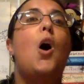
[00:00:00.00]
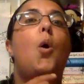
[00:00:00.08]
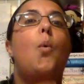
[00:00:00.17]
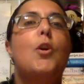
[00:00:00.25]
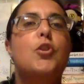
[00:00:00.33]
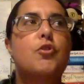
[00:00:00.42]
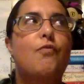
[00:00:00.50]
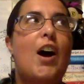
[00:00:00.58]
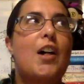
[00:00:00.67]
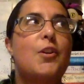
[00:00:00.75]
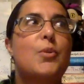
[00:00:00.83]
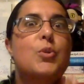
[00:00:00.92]
which
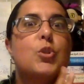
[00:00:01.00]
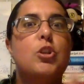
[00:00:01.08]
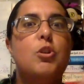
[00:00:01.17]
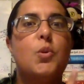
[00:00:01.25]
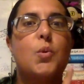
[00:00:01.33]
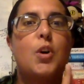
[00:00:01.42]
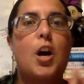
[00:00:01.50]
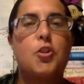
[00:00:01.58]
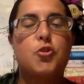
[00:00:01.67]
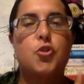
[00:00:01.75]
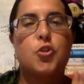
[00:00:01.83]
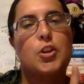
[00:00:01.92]
follows two
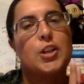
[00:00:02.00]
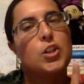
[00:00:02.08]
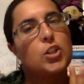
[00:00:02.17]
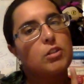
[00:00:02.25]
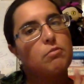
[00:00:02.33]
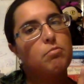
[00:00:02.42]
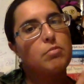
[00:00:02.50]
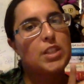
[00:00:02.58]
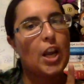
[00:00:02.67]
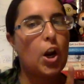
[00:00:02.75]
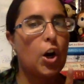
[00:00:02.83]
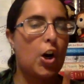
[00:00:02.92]
country
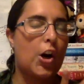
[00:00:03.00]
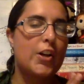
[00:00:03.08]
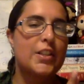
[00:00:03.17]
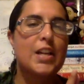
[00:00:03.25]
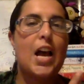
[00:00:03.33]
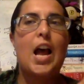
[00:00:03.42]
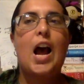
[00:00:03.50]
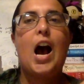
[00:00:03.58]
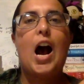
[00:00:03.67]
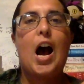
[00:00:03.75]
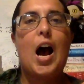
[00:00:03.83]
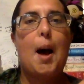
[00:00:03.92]
singers
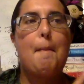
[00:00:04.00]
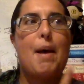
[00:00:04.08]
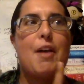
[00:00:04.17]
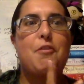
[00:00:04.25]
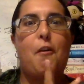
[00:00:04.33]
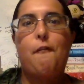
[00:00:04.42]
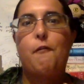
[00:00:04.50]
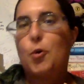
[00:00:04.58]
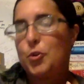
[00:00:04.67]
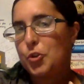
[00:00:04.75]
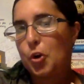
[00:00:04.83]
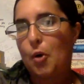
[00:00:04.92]
and they're
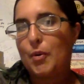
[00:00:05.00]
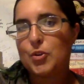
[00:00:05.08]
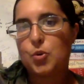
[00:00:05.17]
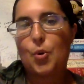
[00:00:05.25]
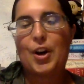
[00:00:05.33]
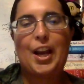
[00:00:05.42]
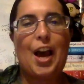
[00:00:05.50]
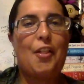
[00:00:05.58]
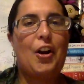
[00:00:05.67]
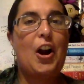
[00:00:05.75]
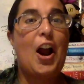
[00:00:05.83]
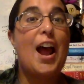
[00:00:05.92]
forced to go on tour
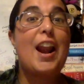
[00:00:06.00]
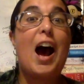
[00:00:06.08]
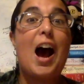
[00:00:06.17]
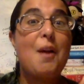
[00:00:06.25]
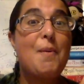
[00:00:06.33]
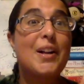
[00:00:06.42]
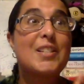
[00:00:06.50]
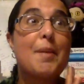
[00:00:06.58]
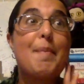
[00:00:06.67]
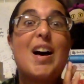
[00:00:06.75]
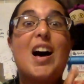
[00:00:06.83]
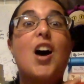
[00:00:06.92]
together. And I wound
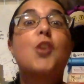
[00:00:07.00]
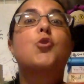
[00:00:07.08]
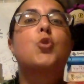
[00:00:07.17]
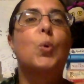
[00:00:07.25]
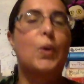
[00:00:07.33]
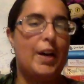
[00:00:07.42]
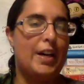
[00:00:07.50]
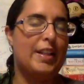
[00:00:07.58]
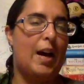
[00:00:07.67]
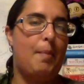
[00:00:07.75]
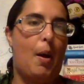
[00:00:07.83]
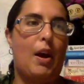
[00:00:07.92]
up adoring
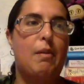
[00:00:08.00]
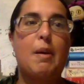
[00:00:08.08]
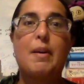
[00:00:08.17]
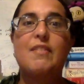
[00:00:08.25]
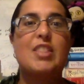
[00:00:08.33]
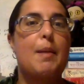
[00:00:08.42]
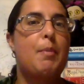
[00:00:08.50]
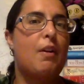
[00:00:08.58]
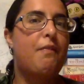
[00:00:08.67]
that book. I wound up giving that book